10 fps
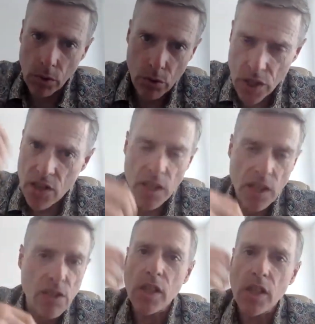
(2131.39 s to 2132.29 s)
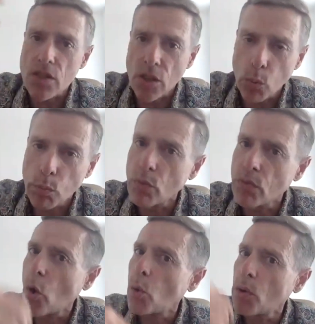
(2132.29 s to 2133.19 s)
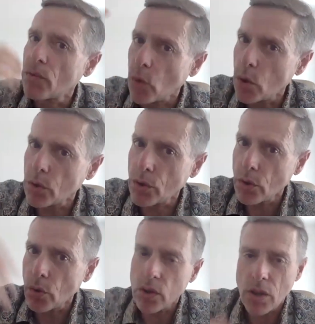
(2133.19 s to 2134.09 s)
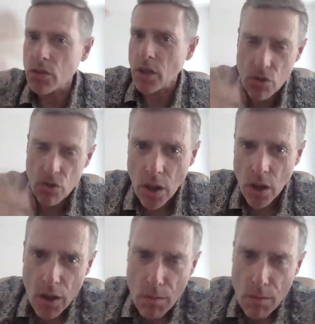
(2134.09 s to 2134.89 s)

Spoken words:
CSIC has now put forward for its